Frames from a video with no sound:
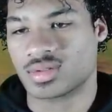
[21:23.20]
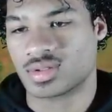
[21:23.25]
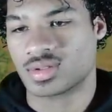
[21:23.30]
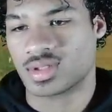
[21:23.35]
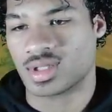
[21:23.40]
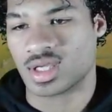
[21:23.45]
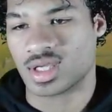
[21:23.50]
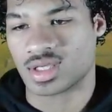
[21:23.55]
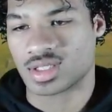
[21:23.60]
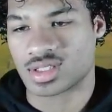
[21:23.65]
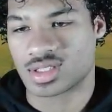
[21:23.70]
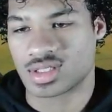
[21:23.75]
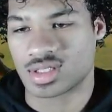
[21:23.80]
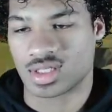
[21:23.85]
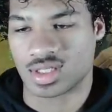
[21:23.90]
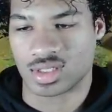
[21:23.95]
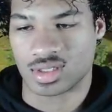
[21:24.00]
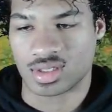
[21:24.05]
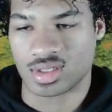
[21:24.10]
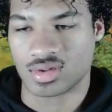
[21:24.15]
X
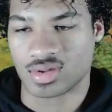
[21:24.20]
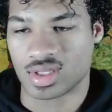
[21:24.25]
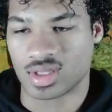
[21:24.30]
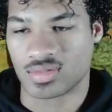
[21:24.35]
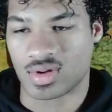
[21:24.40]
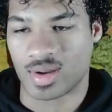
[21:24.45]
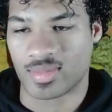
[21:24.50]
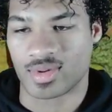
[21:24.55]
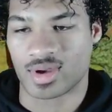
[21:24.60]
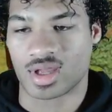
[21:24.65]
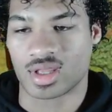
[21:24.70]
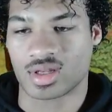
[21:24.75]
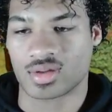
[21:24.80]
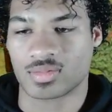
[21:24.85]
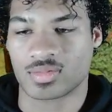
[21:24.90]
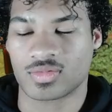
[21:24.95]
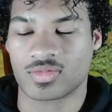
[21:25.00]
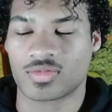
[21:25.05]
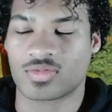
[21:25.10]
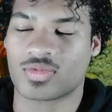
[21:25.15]
and he'll get right behind him.
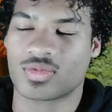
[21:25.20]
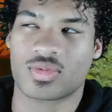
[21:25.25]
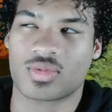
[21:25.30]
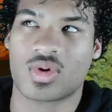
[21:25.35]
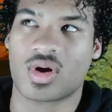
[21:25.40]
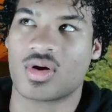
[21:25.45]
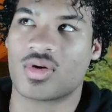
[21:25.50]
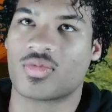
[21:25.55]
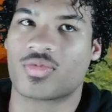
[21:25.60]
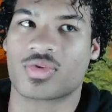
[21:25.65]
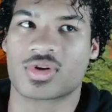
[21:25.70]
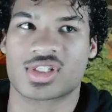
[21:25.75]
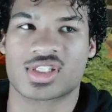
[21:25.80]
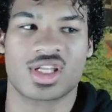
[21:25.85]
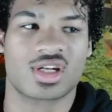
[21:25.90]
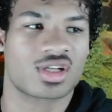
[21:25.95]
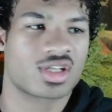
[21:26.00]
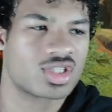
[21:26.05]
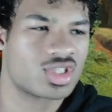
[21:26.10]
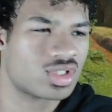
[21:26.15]
Well, for
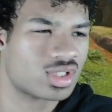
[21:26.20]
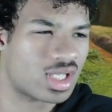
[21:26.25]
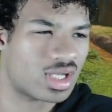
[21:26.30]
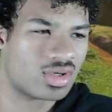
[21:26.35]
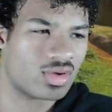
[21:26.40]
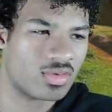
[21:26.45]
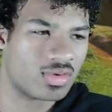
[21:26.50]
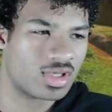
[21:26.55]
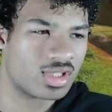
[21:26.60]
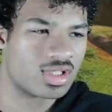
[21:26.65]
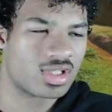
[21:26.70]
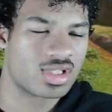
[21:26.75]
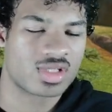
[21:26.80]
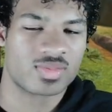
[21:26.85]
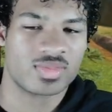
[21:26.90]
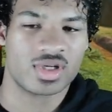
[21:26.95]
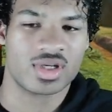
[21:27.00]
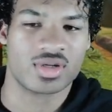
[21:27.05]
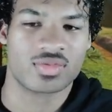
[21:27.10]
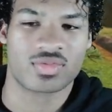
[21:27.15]
standard controls, I don't know what it is,
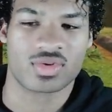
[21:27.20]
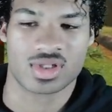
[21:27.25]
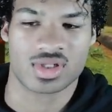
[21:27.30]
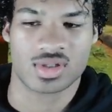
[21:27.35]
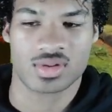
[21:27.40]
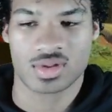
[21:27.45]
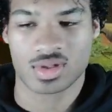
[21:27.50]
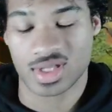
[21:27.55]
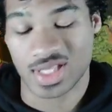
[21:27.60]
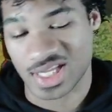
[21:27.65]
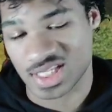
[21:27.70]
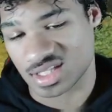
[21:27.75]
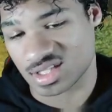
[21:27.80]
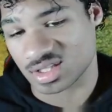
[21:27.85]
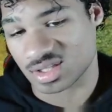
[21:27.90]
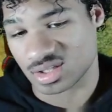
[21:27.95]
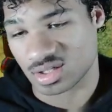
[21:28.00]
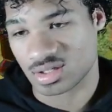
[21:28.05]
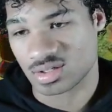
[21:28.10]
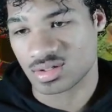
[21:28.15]
but for classic
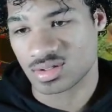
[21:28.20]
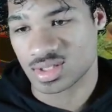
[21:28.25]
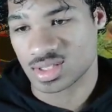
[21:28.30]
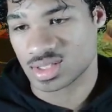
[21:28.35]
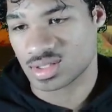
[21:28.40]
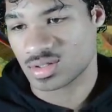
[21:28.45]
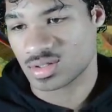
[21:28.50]
controls,